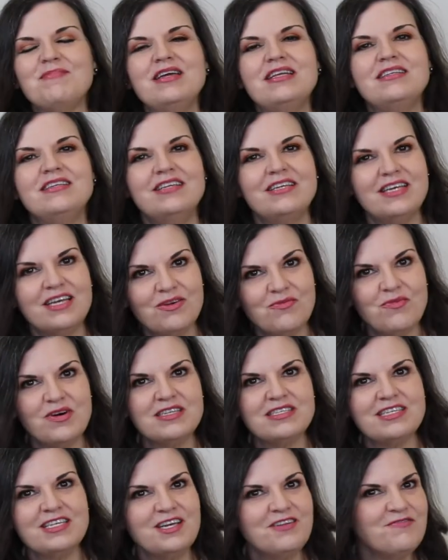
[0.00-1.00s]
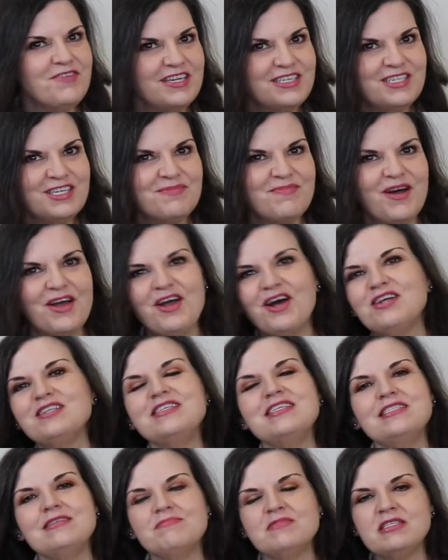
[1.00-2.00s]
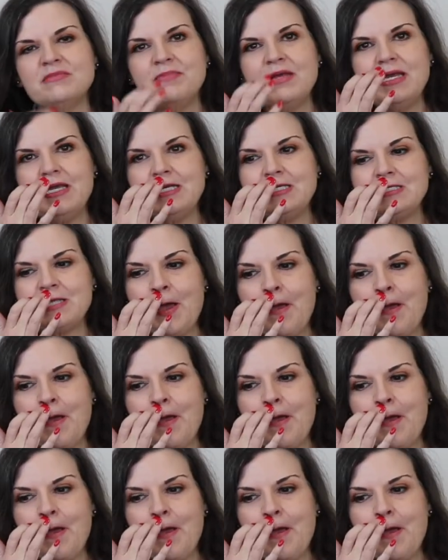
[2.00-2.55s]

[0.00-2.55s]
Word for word: It wasn't invented by Autism Speaks.